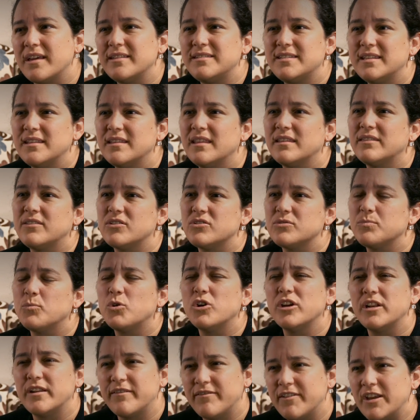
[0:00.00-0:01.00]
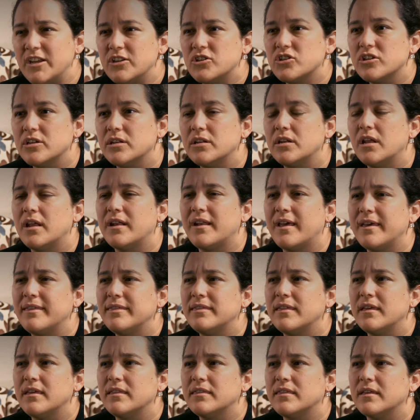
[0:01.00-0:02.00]
I see that there's more innovation, and I
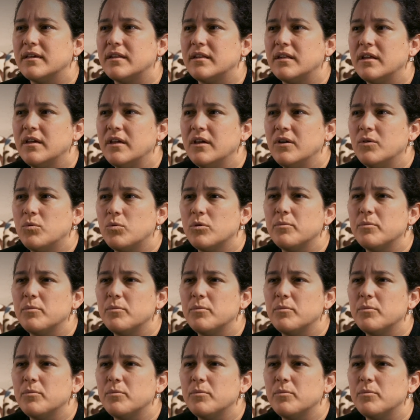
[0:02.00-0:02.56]
think that